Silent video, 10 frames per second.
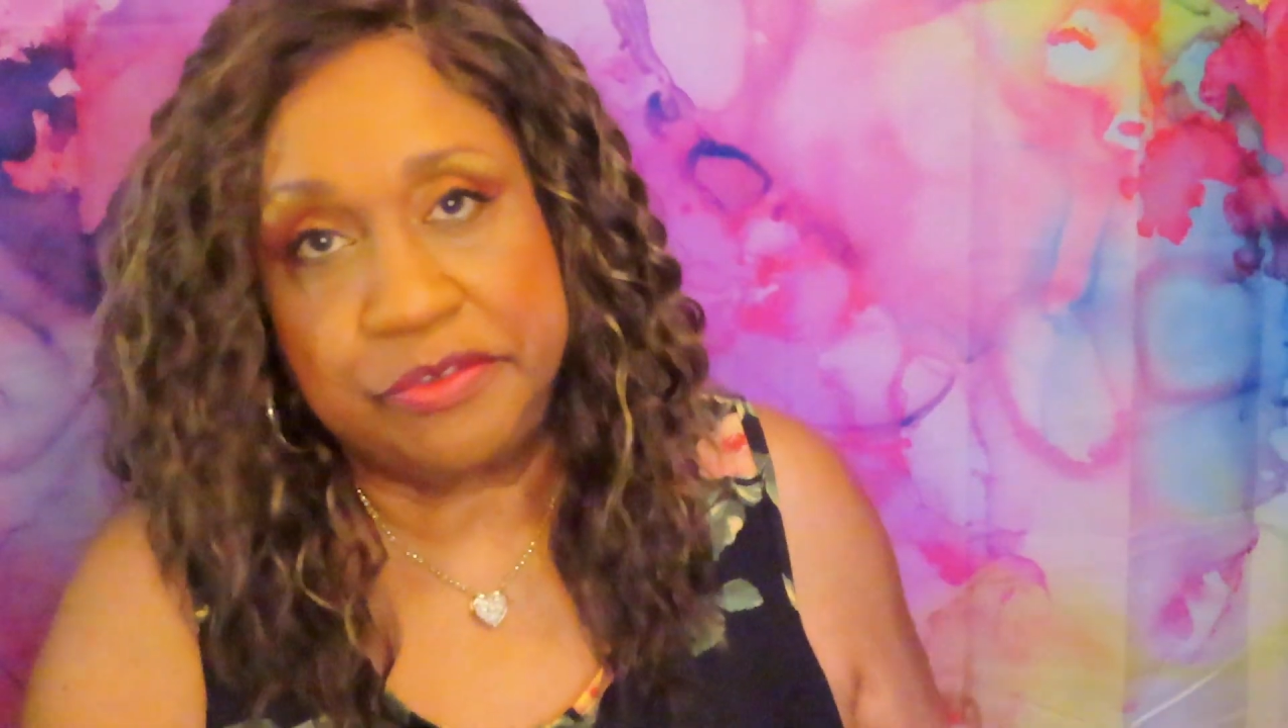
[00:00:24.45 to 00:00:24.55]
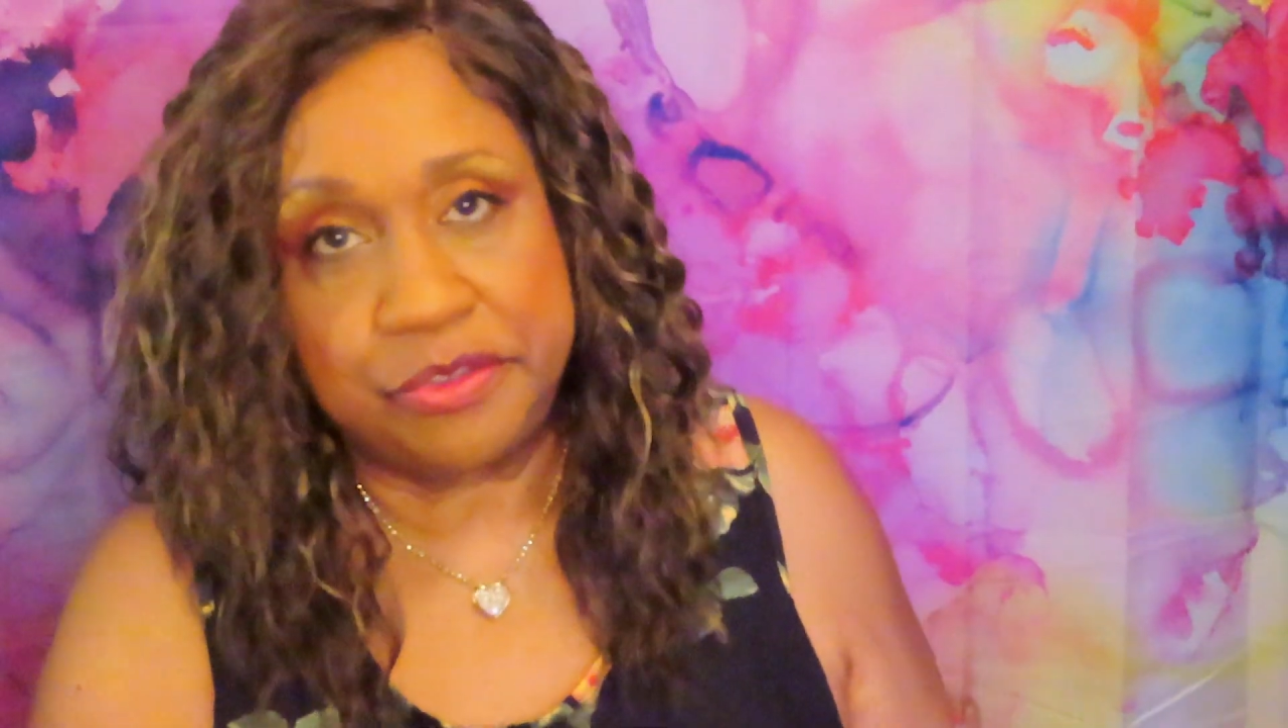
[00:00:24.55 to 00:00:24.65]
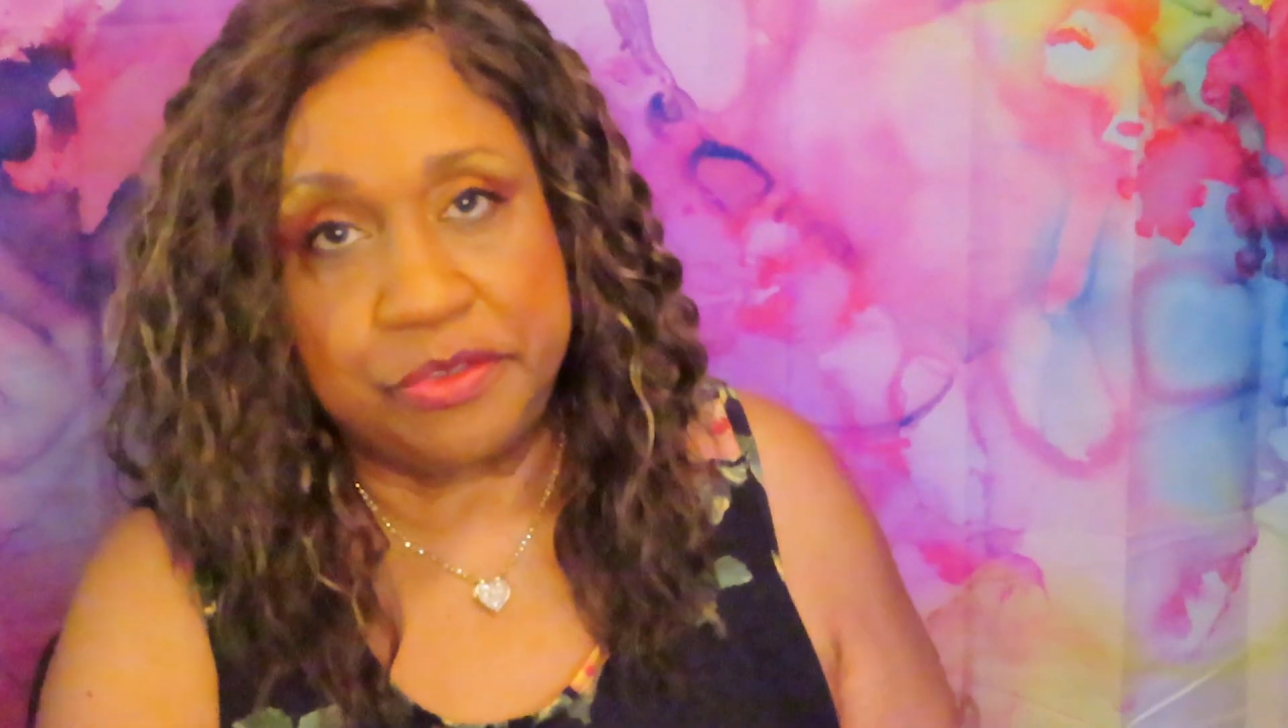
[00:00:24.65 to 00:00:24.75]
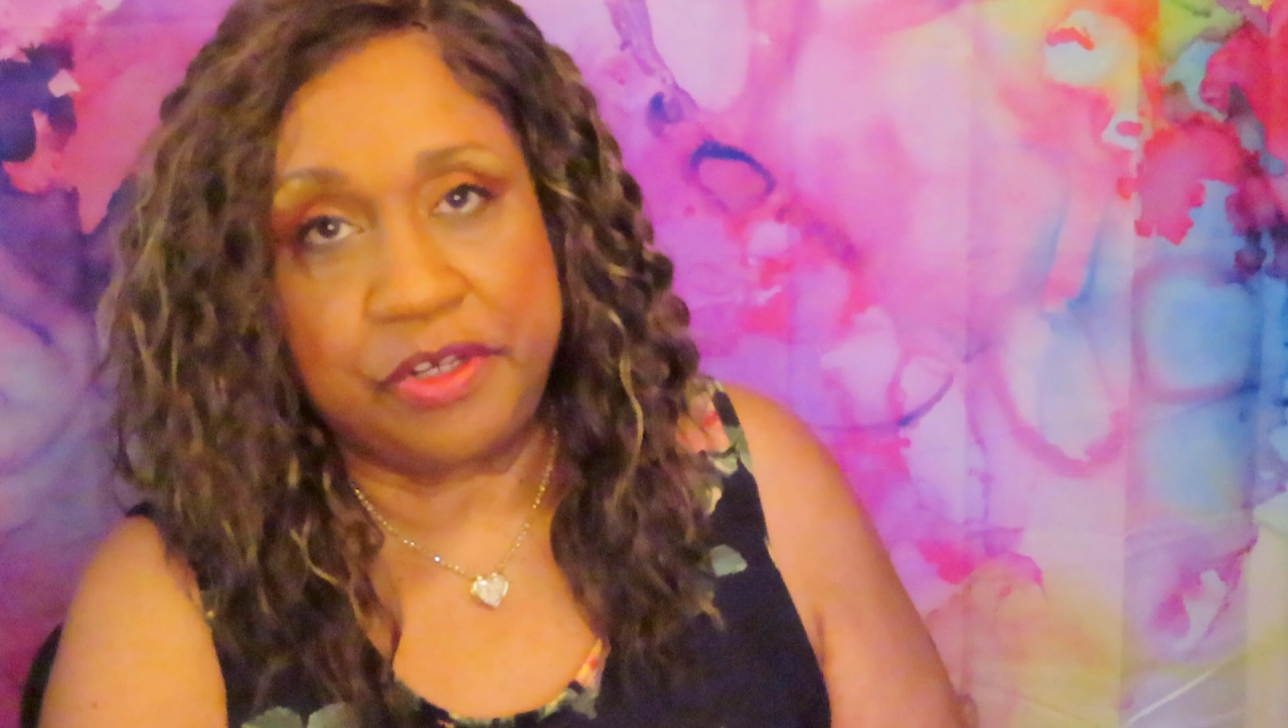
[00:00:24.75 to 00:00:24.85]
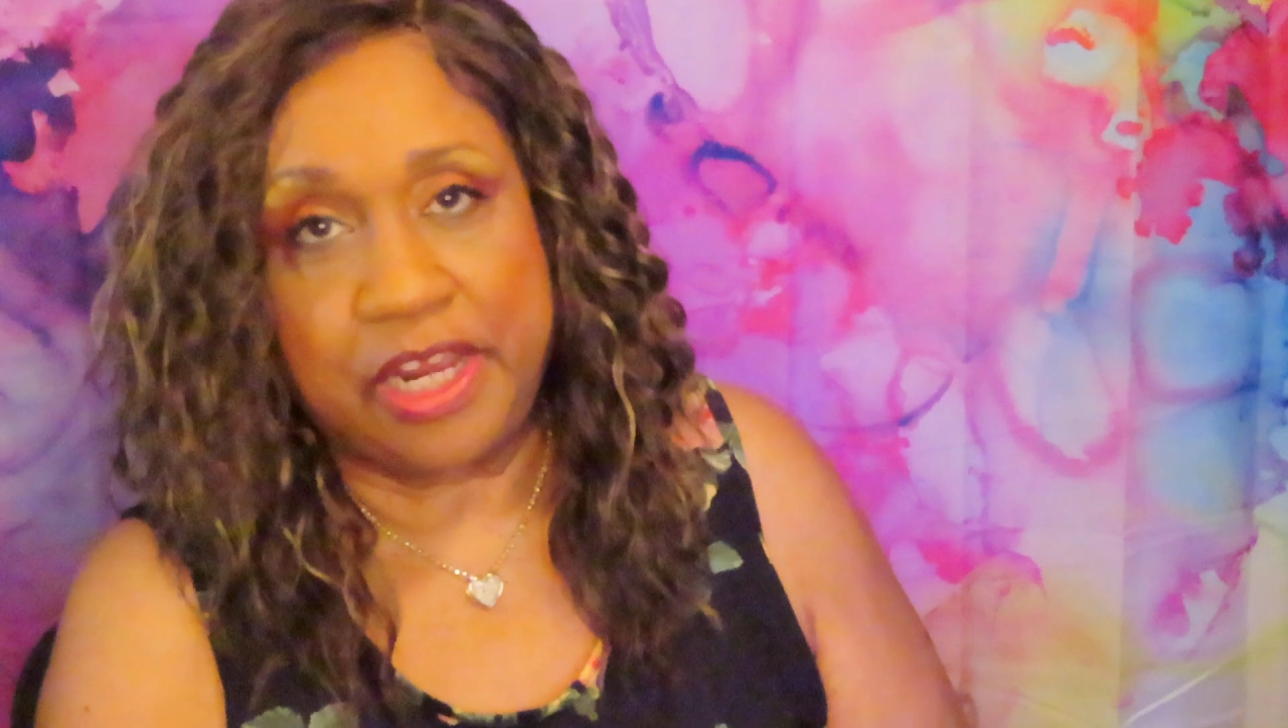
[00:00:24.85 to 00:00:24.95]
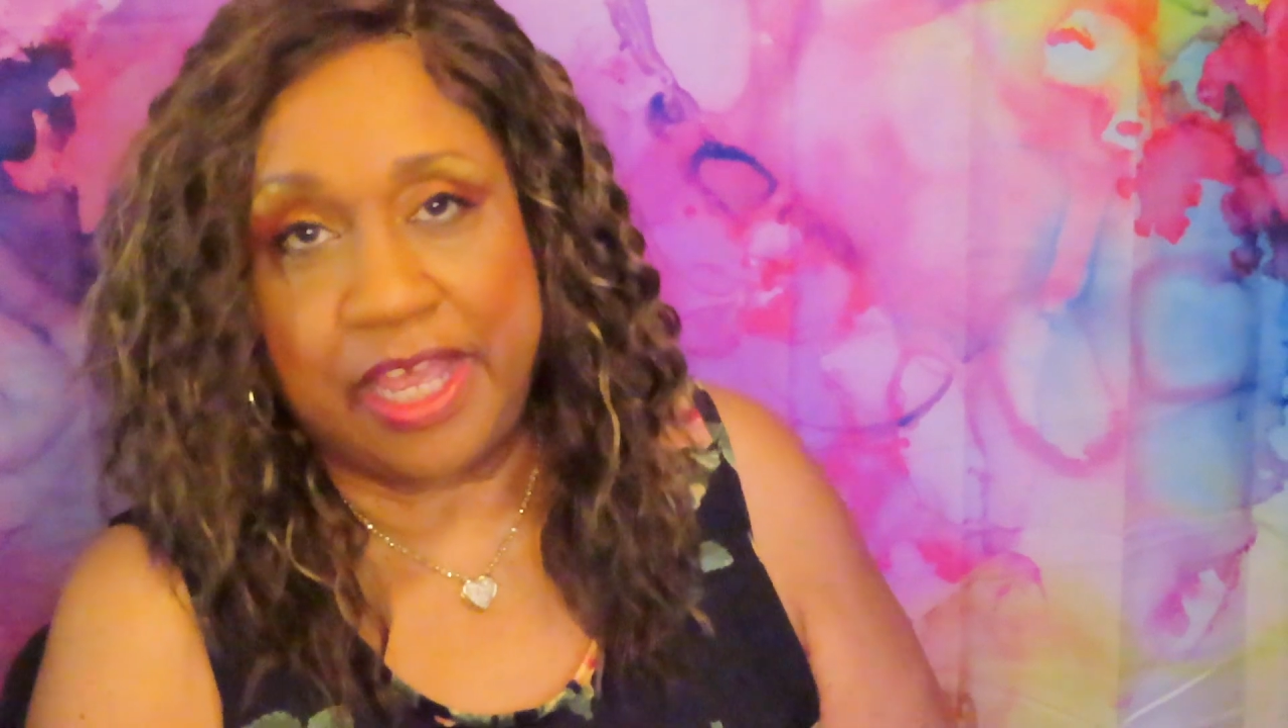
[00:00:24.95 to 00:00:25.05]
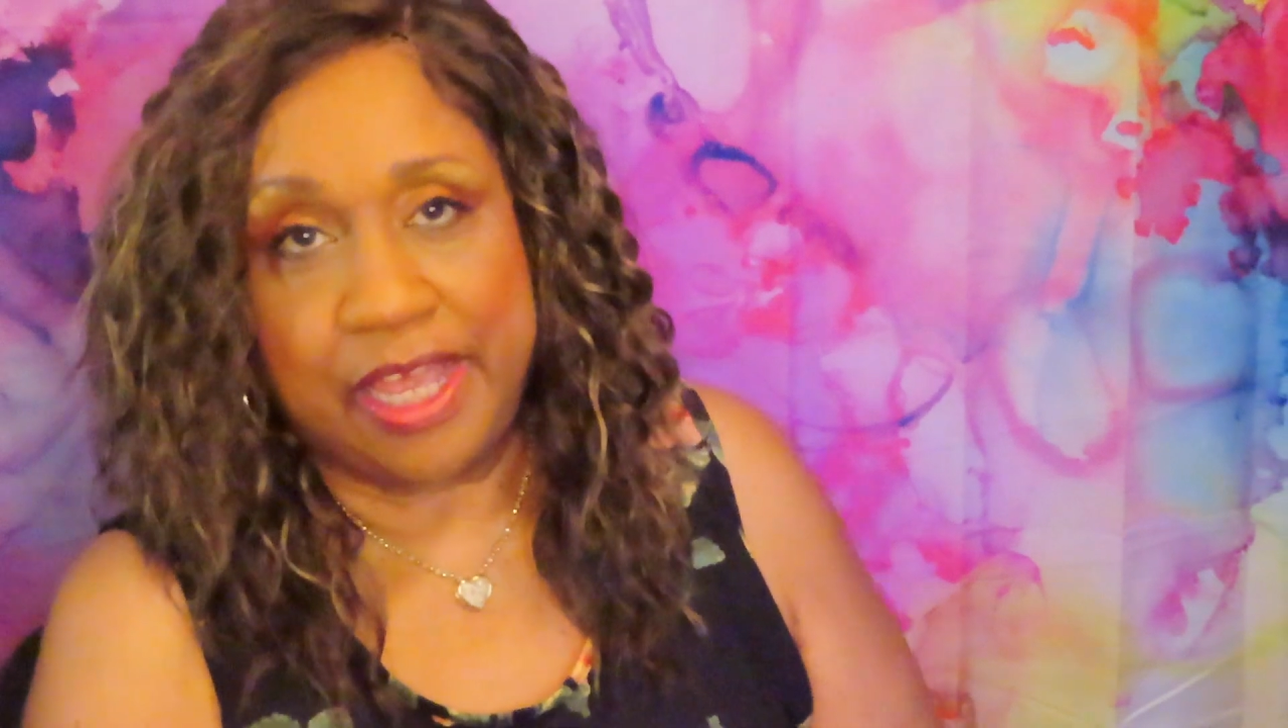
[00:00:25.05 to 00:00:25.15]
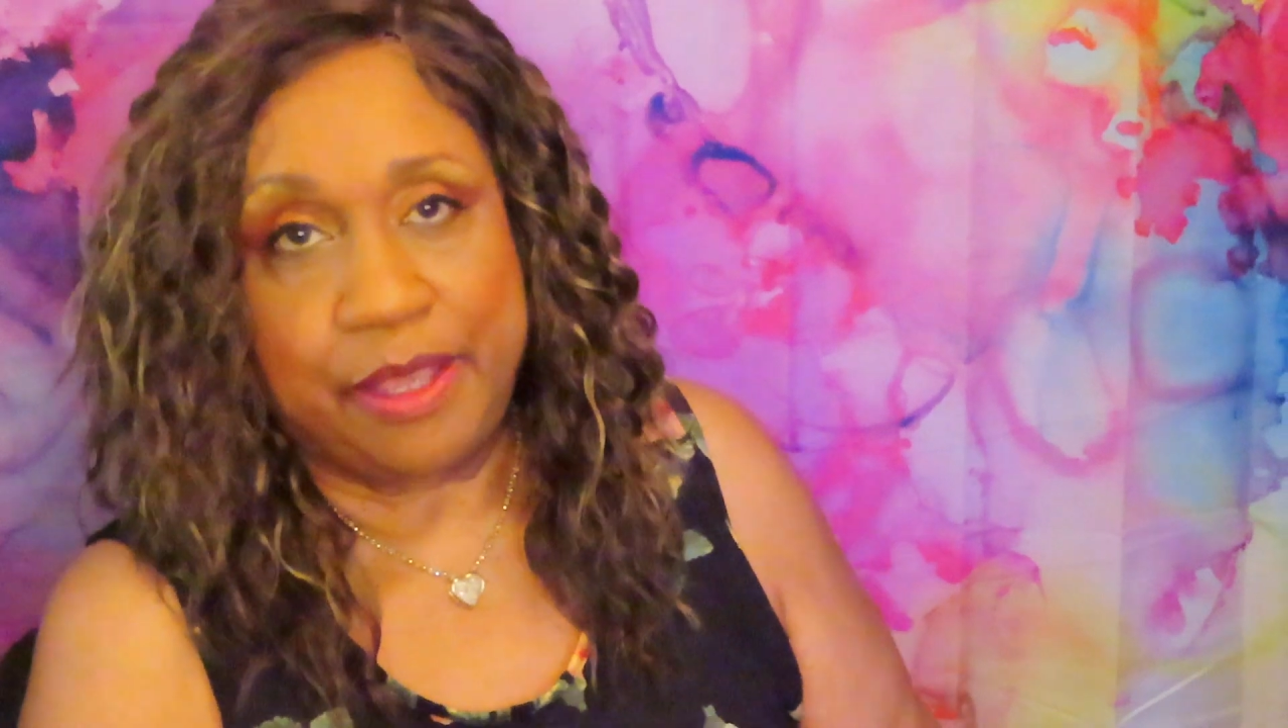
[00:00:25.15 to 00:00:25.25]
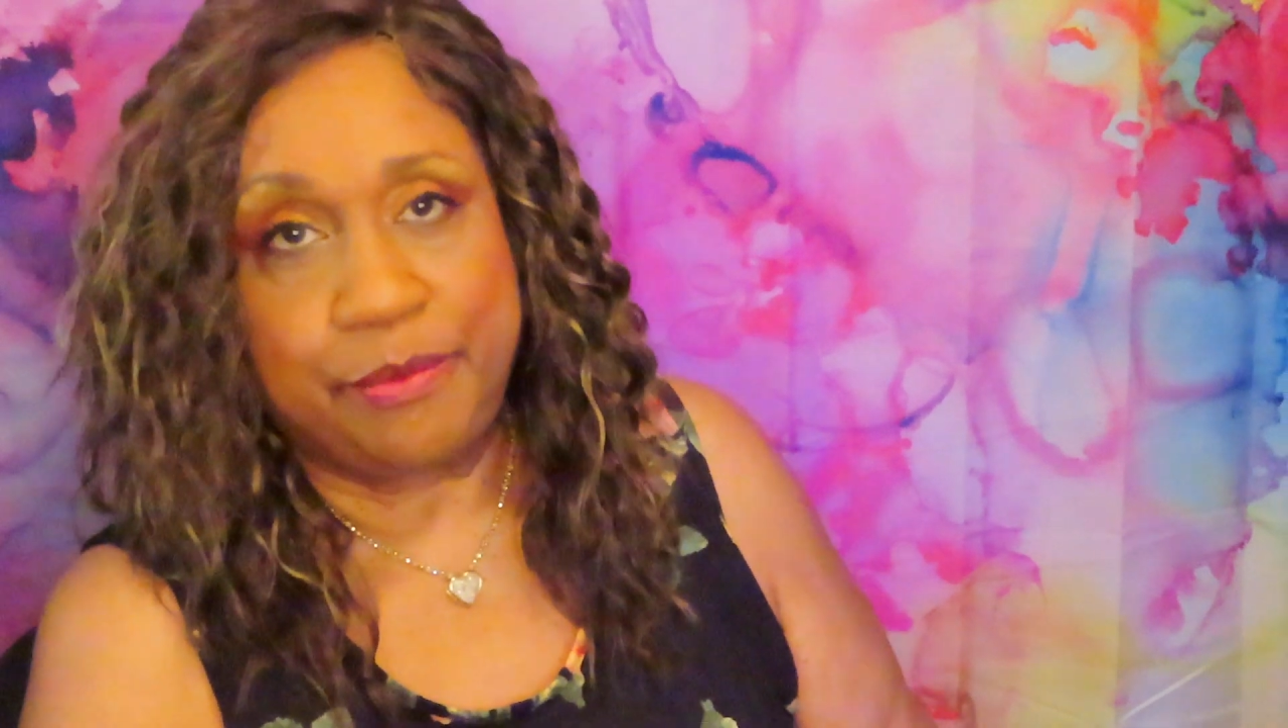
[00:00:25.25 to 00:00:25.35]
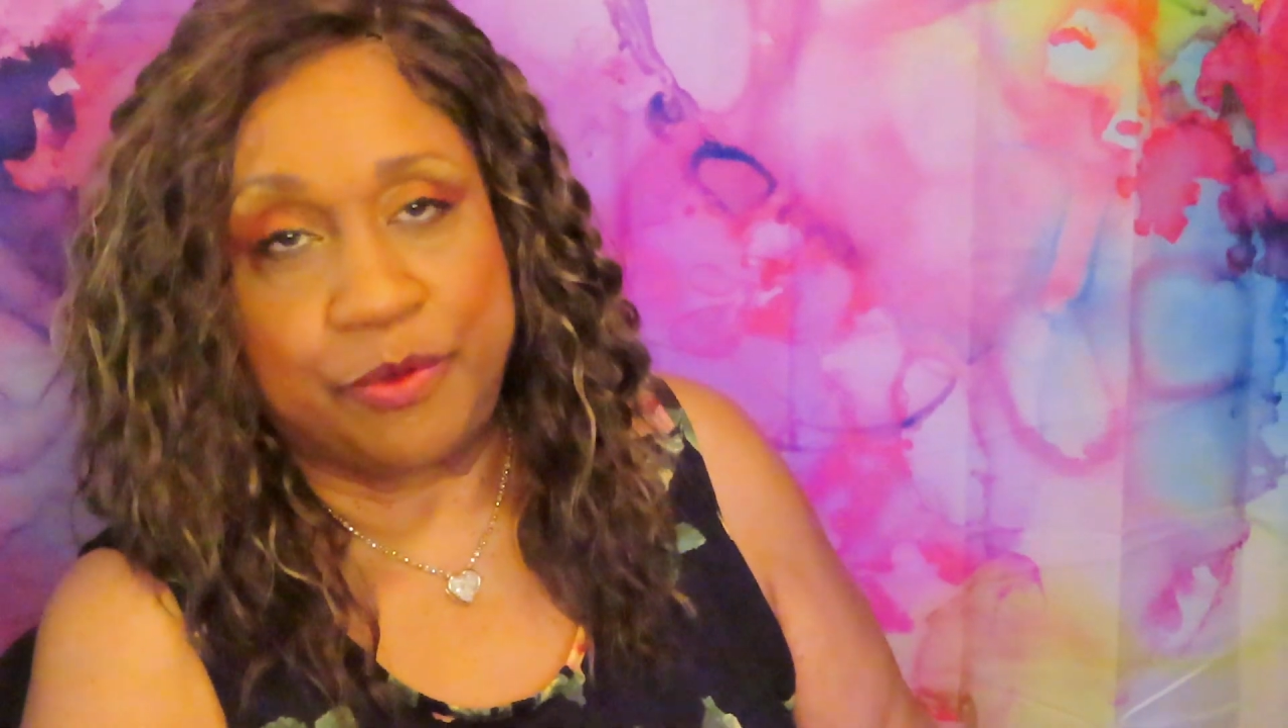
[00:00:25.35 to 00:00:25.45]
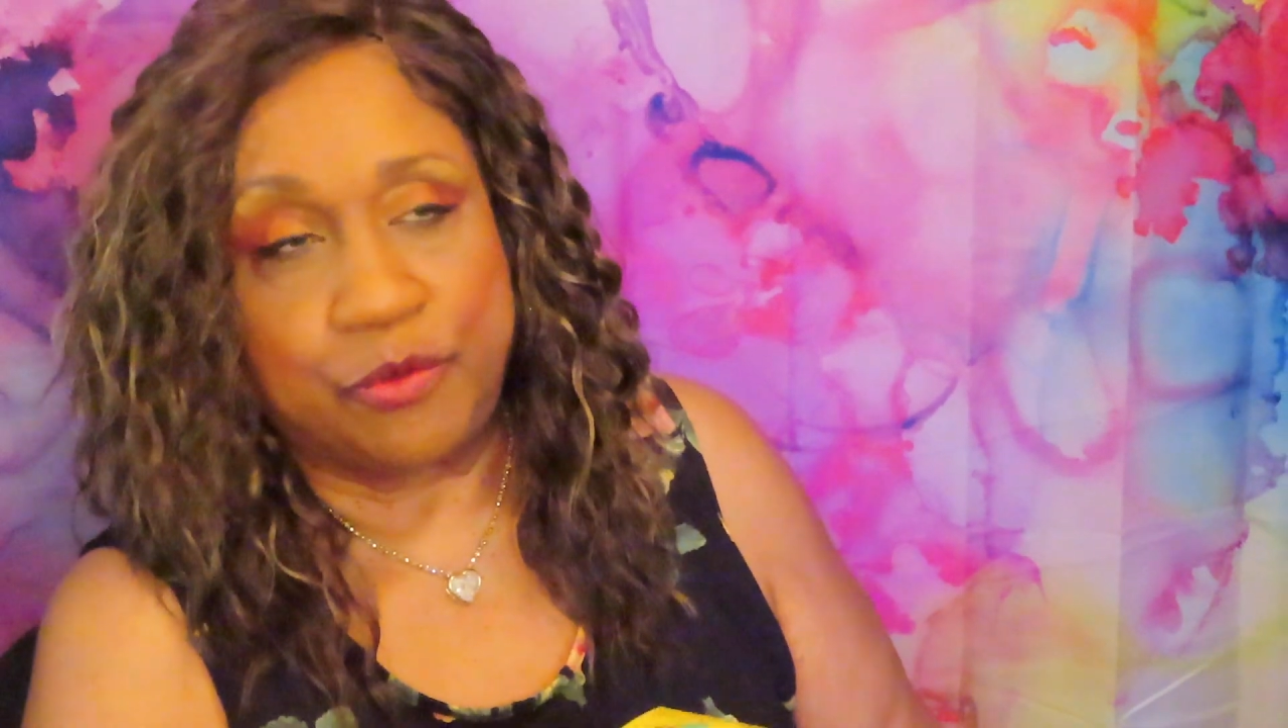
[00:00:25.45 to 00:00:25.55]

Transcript: True Lime,